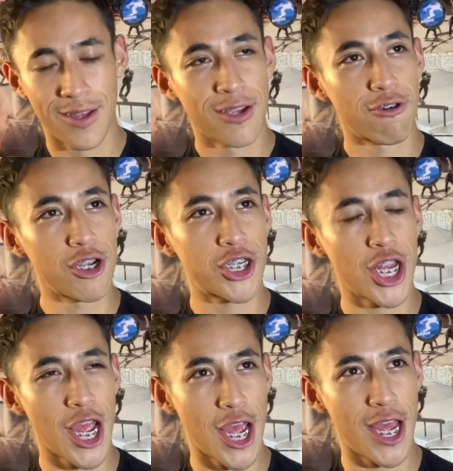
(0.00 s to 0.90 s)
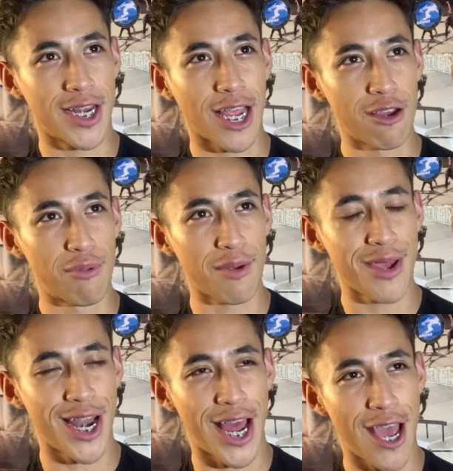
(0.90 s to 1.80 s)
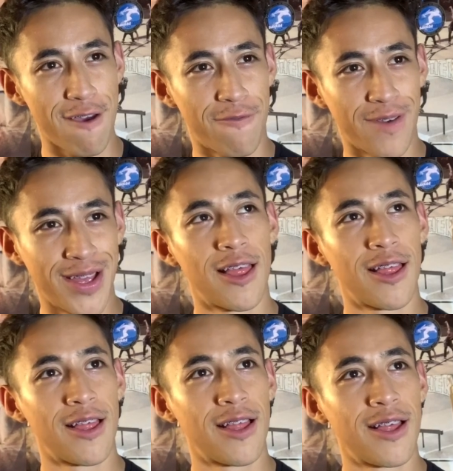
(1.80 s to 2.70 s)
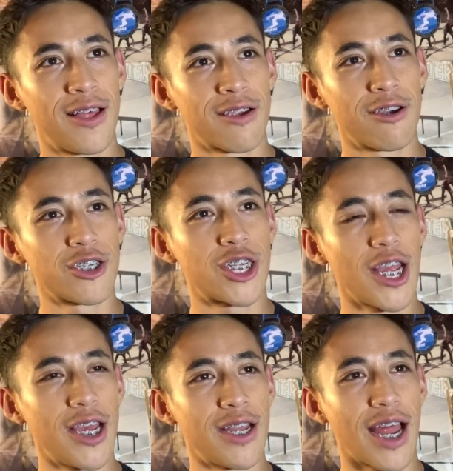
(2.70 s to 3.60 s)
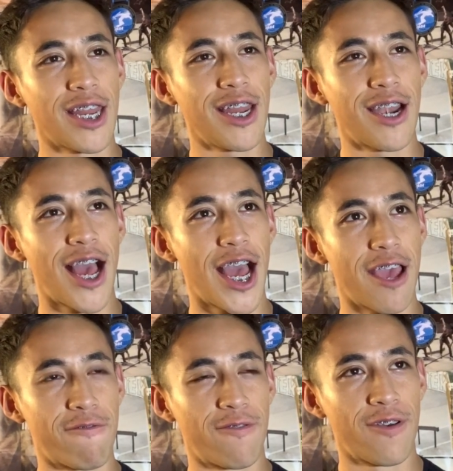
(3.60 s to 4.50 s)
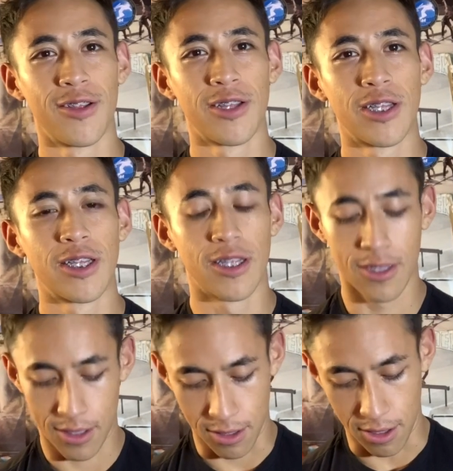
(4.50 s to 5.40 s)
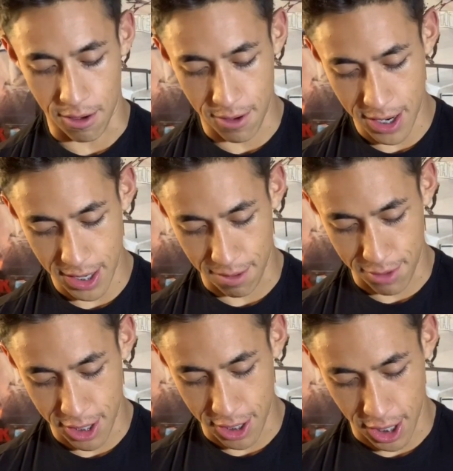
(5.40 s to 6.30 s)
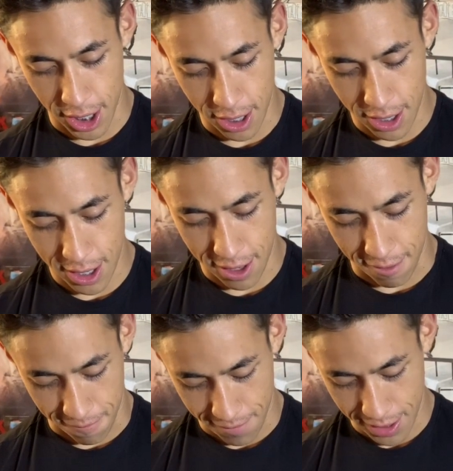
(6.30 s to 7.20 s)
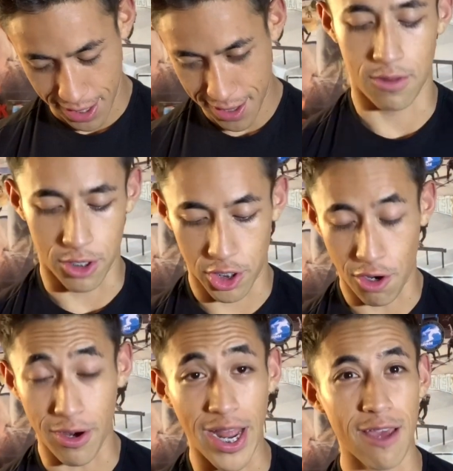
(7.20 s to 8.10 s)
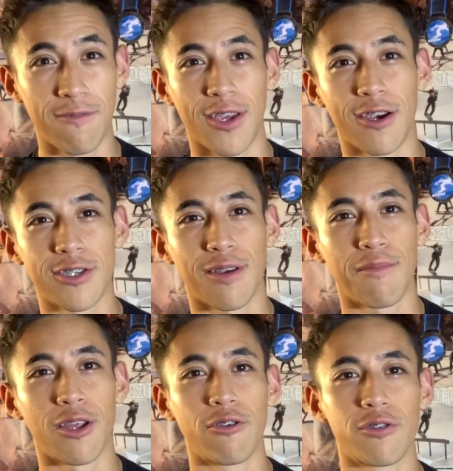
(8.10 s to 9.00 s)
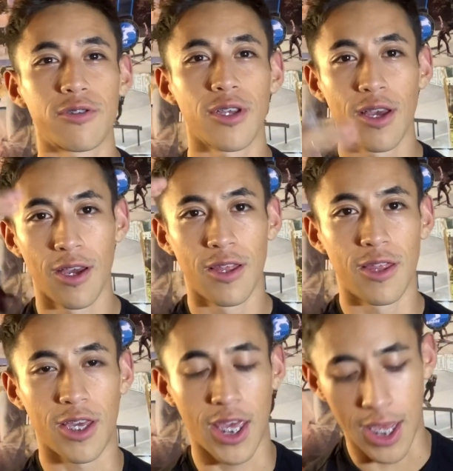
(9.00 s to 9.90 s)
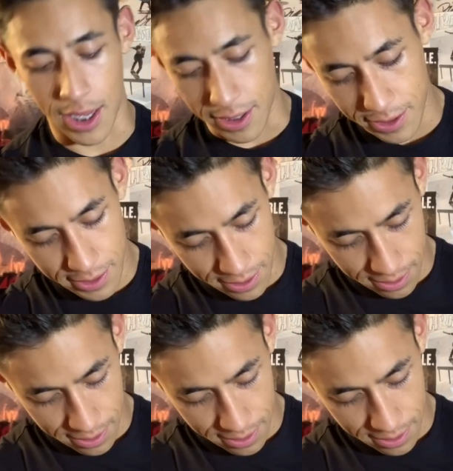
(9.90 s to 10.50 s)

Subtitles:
Christian, can you bring me a knife? Christian, I need a knife. All right, come on, I need a knife. There's no knife here, so I'm gonna use the keys.